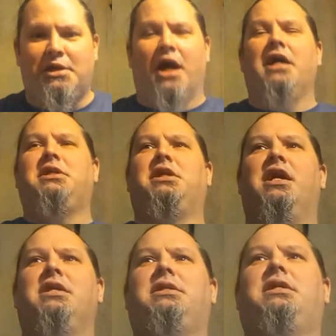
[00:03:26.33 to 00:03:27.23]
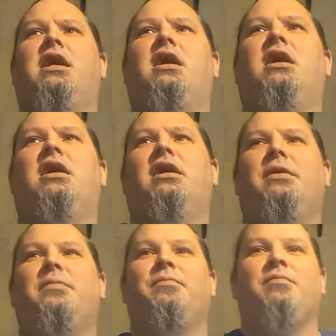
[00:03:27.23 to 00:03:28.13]
Dun dun
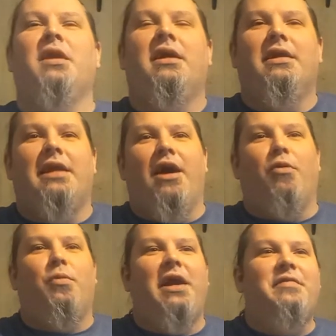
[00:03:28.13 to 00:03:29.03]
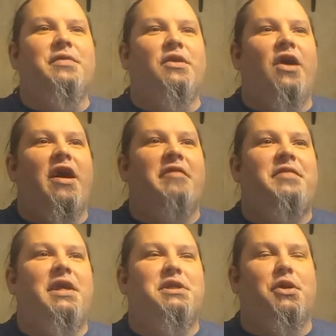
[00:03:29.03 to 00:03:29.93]
dun! Now,
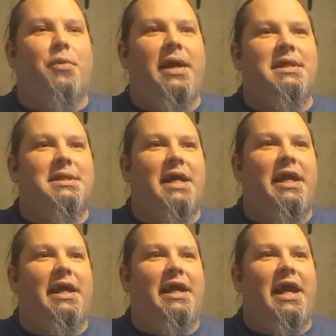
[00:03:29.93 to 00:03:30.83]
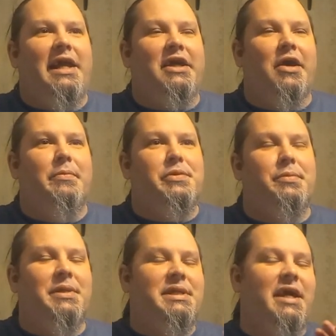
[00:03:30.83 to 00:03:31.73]
Ravenloft is a great setting, and it comes
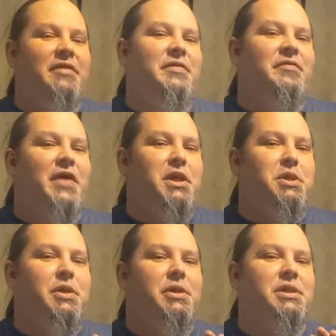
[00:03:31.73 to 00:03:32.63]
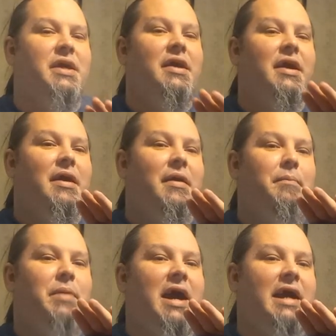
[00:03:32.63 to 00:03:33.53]
from a set of adventures
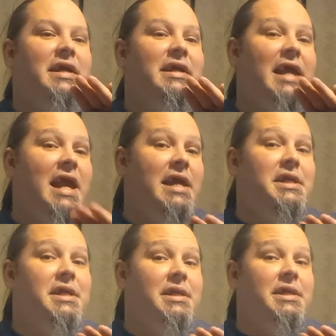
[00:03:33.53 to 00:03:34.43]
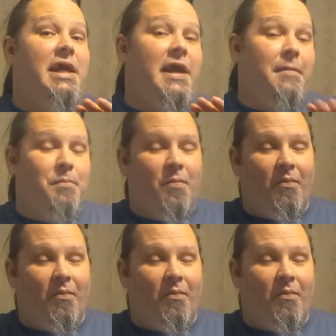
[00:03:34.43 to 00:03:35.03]
back in AD&D.